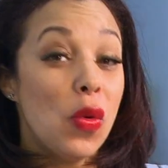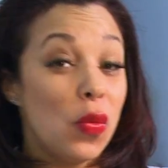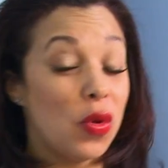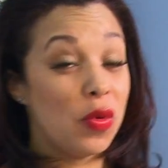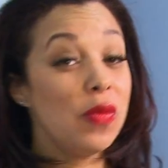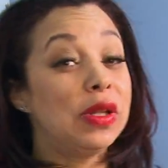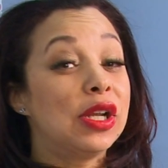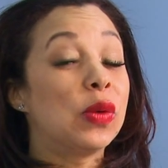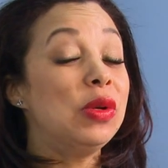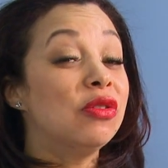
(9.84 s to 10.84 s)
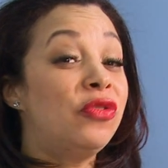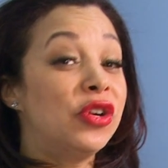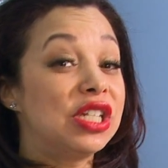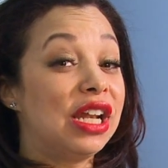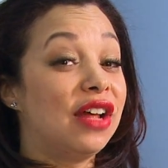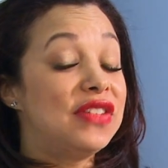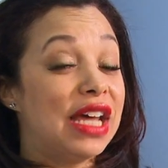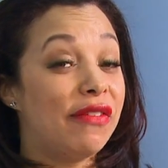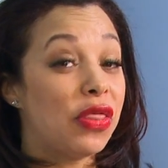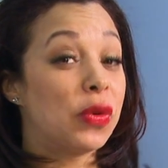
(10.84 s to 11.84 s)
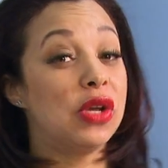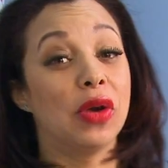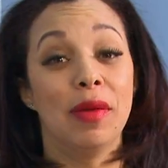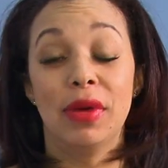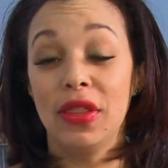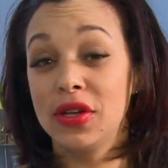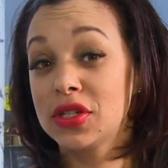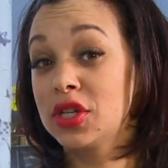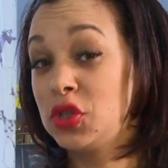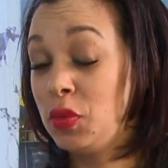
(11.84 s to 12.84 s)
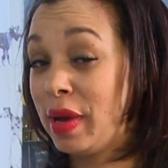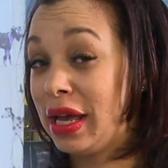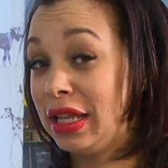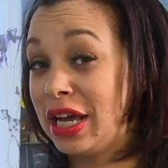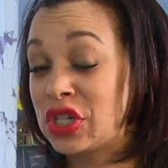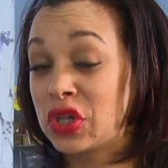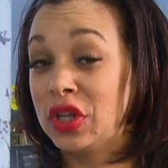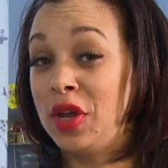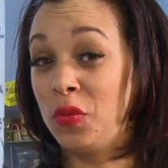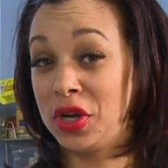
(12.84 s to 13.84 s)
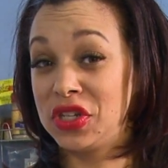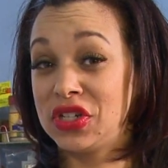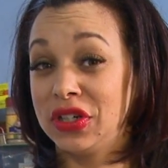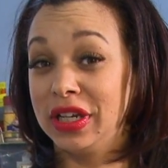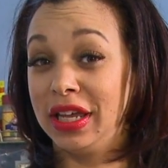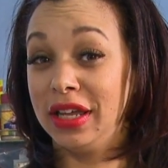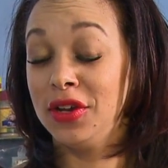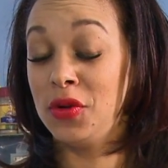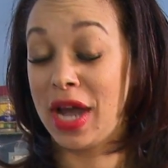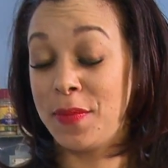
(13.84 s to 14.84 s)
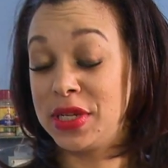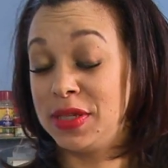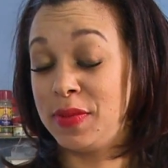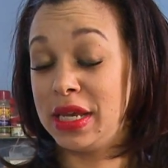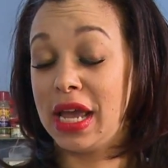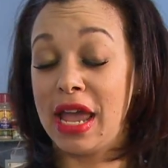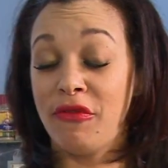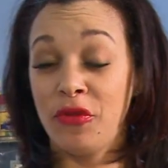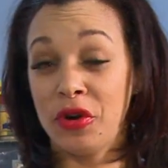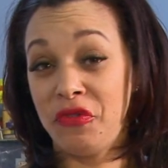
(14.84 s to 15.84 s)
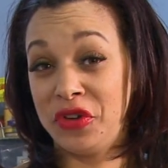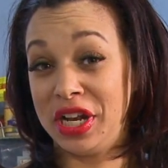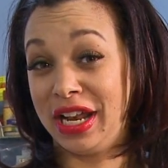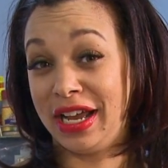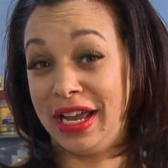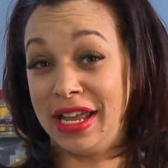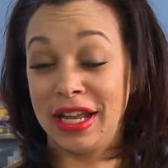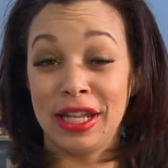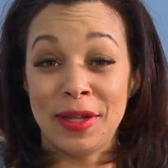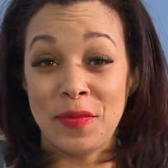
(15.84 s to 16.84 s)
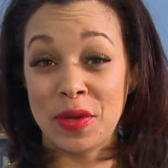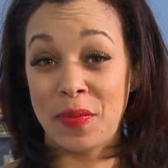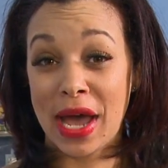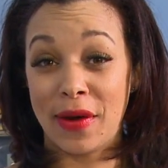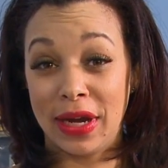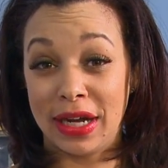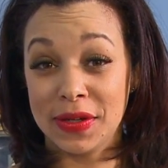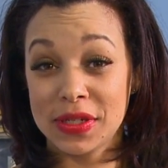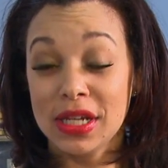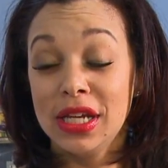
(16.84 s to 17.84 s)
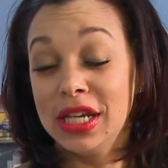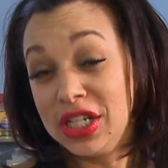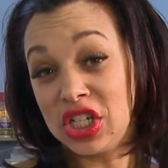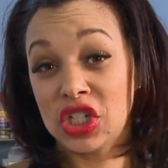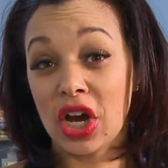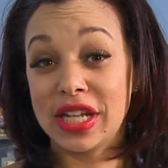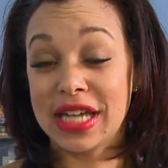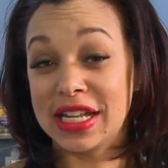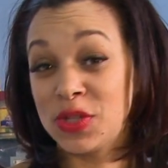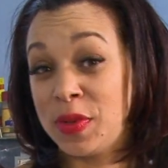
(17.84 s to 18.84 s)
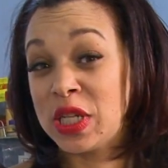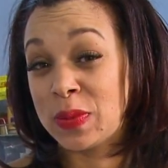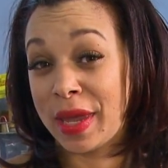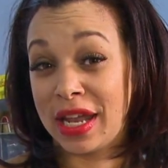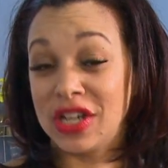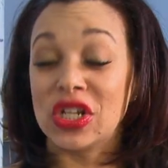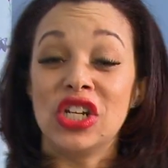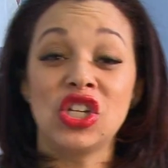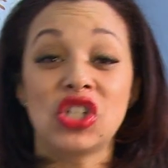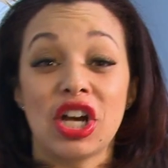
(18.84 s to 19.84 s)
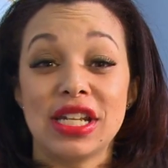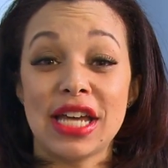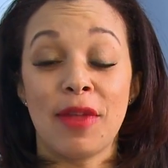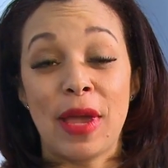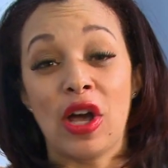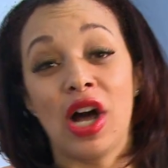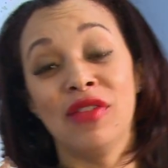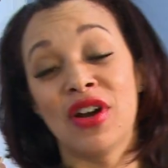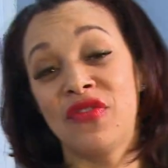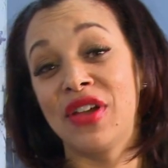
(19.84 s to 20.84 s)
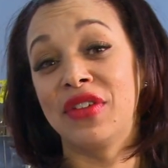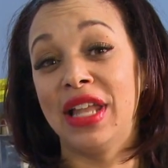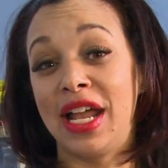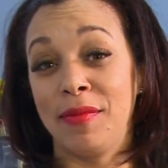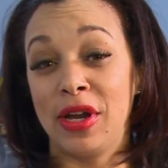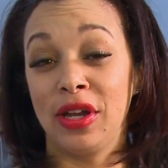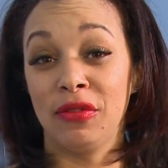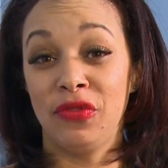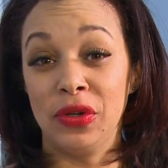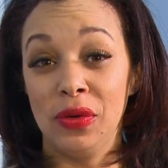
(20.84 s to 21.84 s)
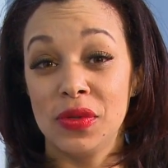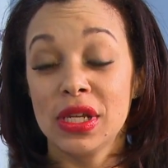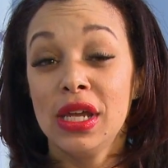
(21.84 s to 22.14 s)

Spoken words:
When we were little, we were fortunate enough to have 3 grandmothers, 2 biological and 1 surrogate, who happened to be a 4'9" Colombian powerhouse. She taught us how to speak Spanish, and she taught us how to make all of our favorite Latin American foods.